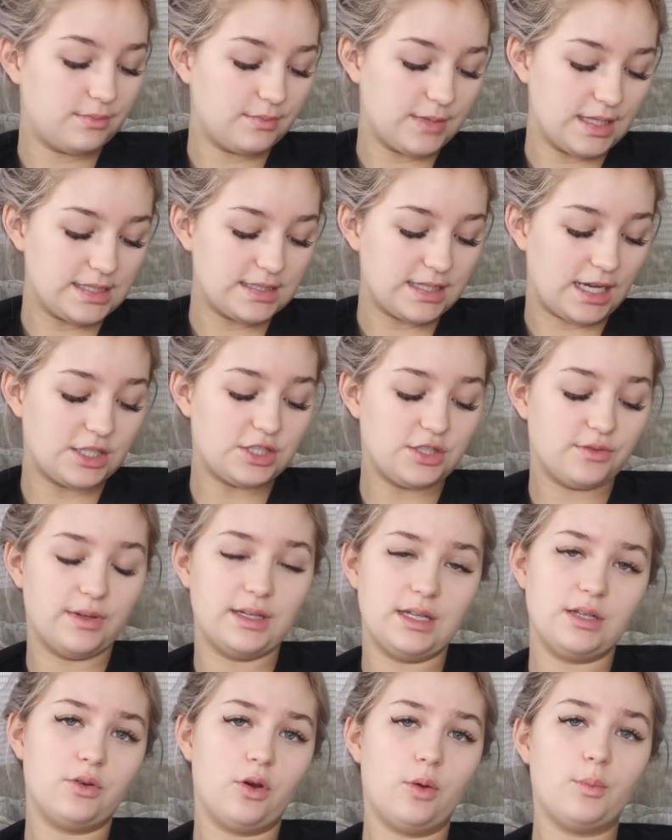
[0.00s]
This is actually
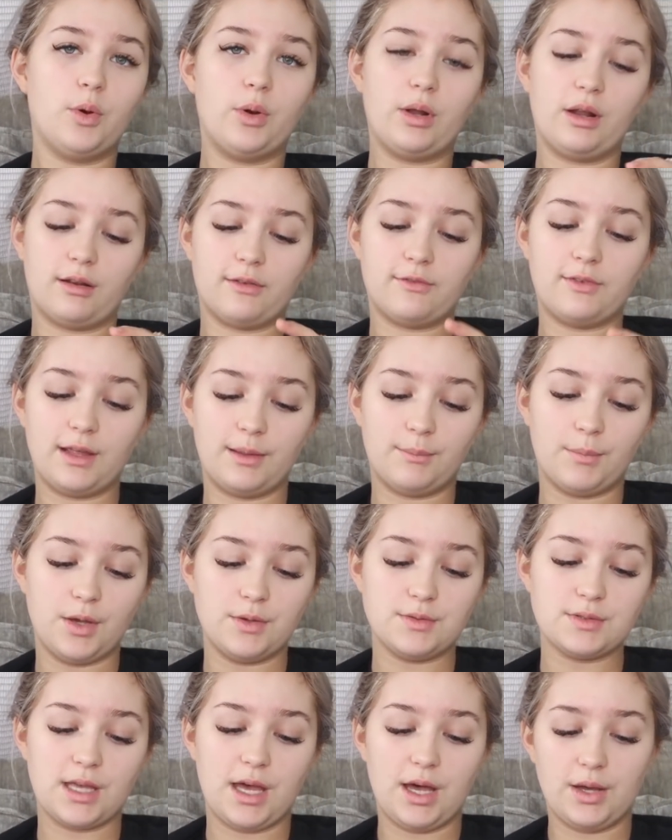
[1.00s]
really normal and I think
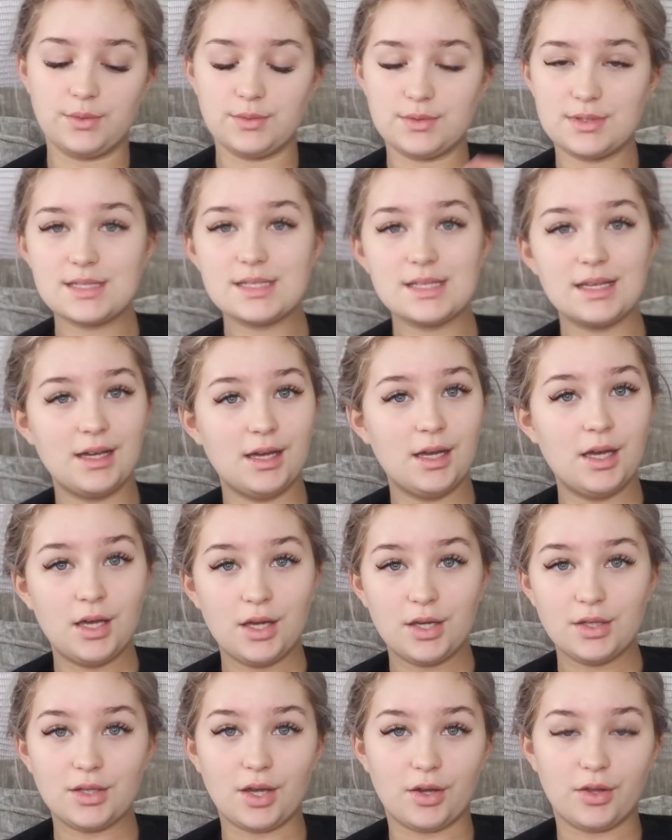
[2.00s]
most girls
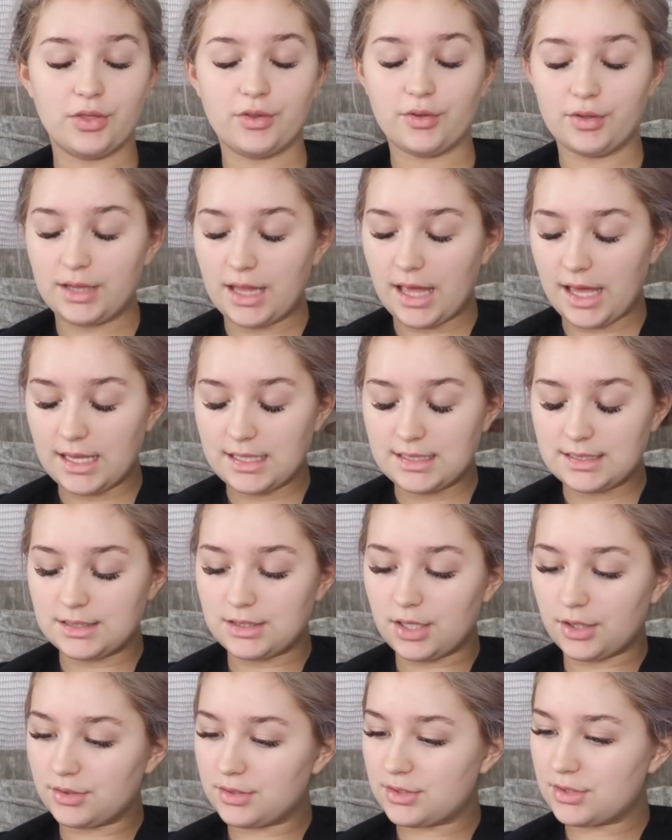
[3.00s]
go through this, so
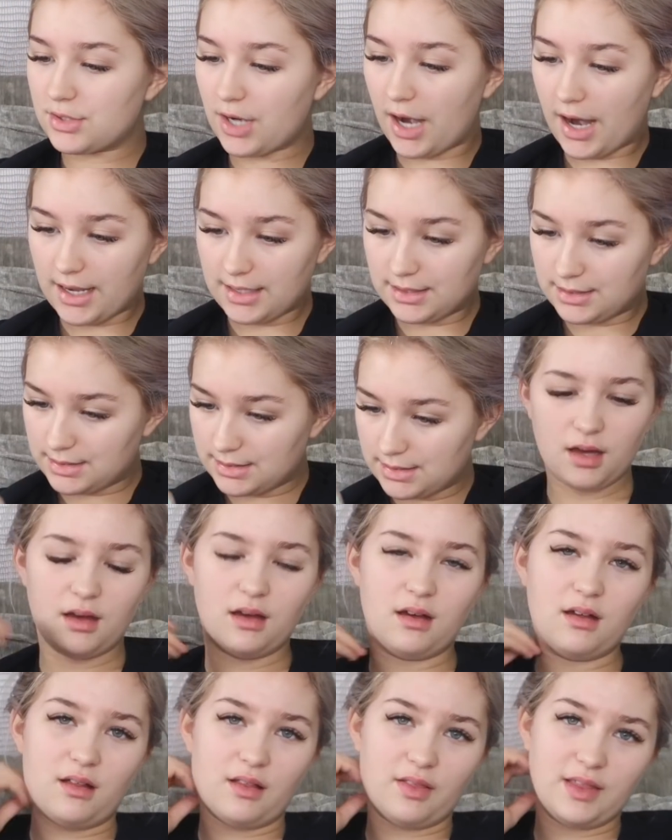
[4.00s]
don't stress.
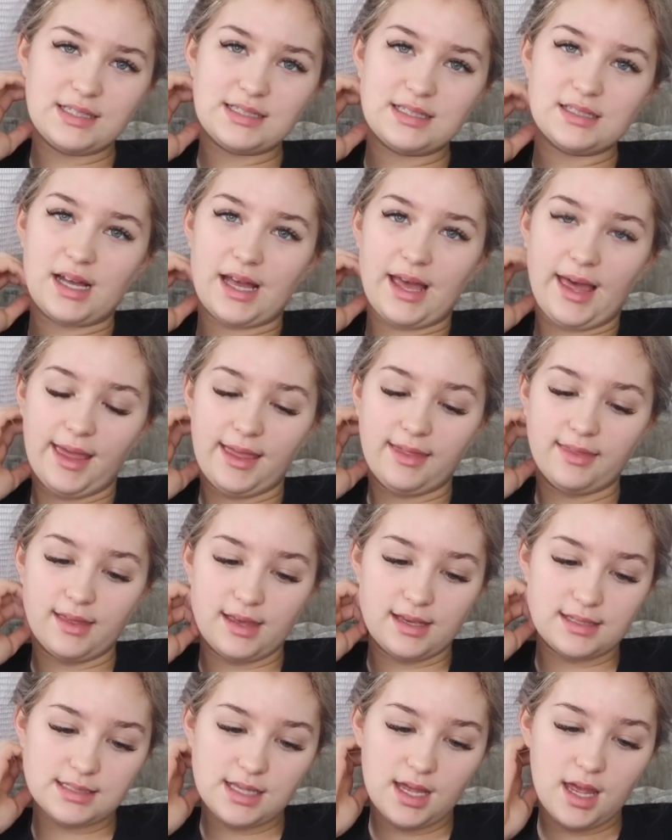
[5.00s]
Oh, I hate
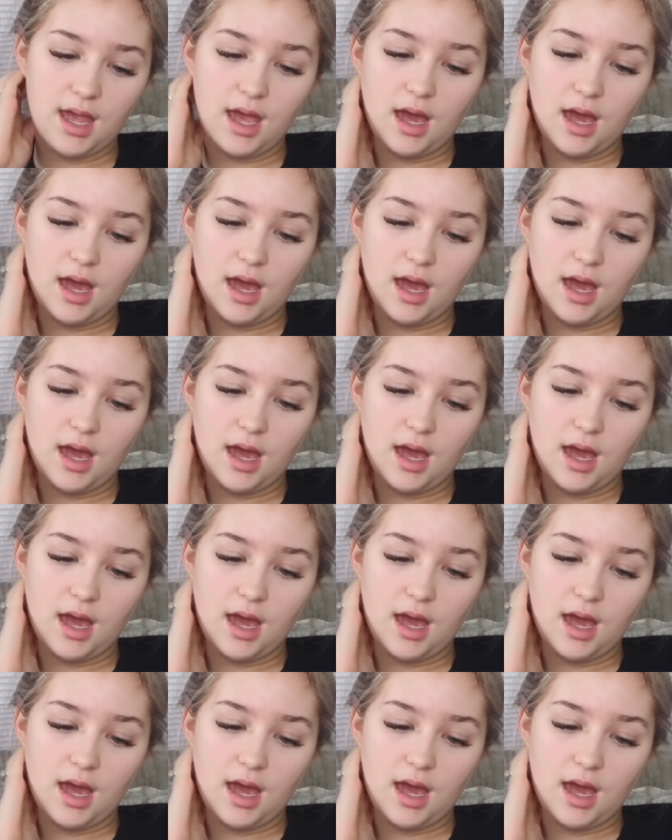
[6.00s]
this.